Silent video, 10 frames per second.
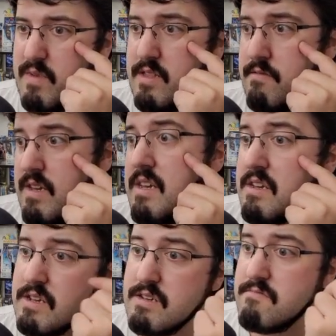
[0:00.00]
And
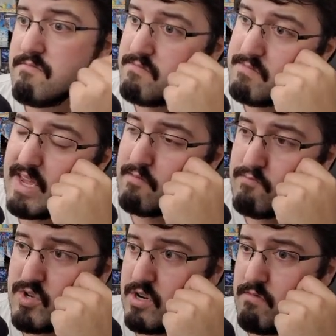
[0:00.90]
yeah,
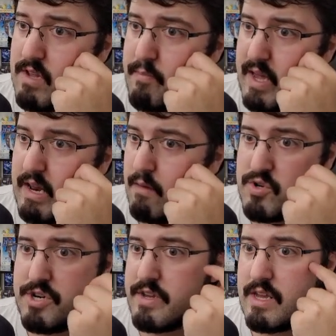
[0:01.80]
sure, not bad. I'm
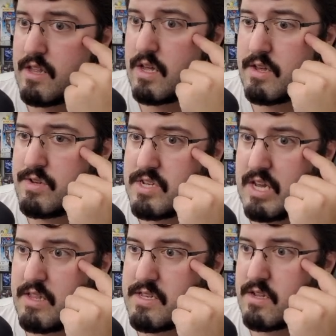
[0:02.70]
sure you can get a lot of usage
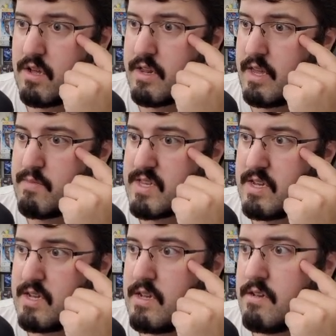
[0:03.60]
out of this in a lot of games.
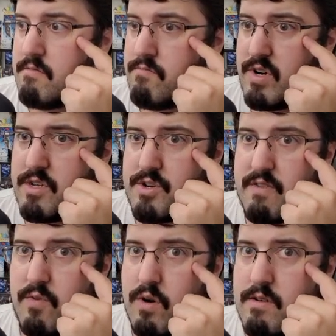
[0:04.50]
Pretty
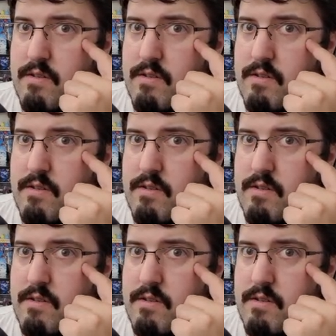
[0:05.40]
straightforward.